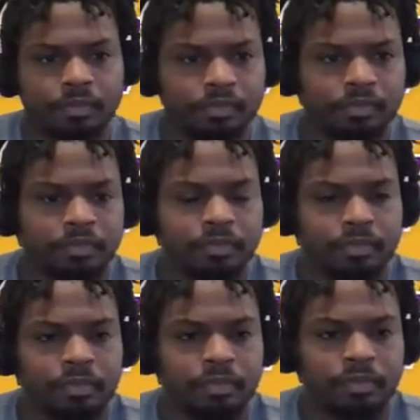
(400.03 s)

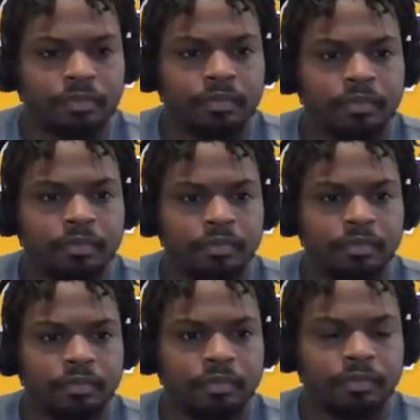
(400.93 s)

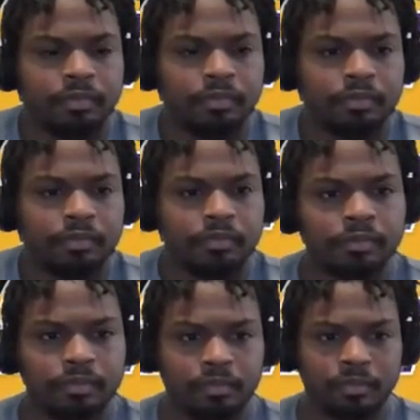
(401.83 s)

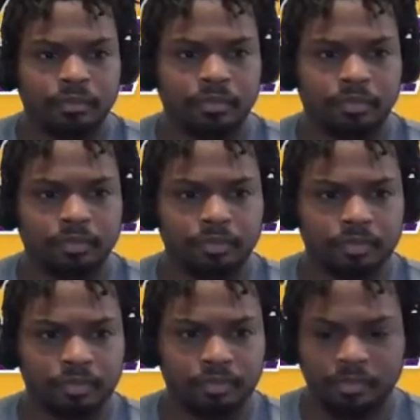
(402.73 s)

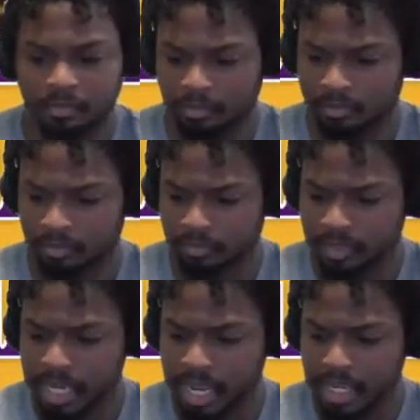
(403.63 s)

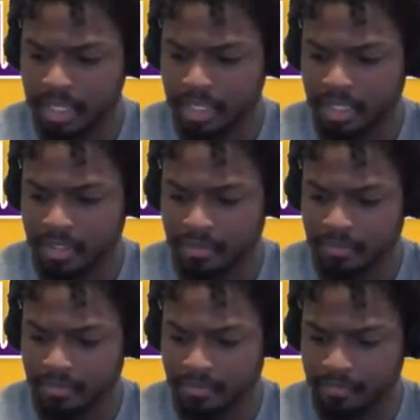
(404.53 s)

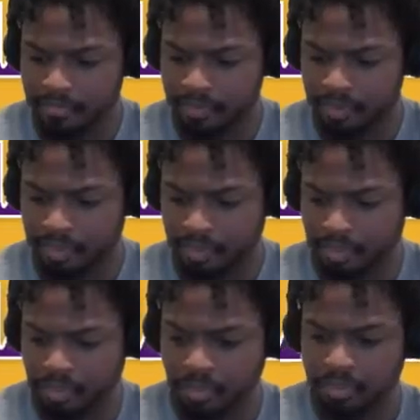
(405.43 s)

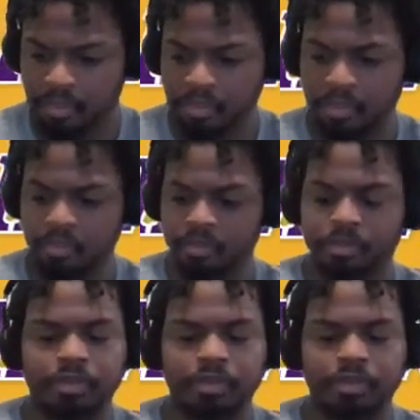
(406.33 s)
[no speech]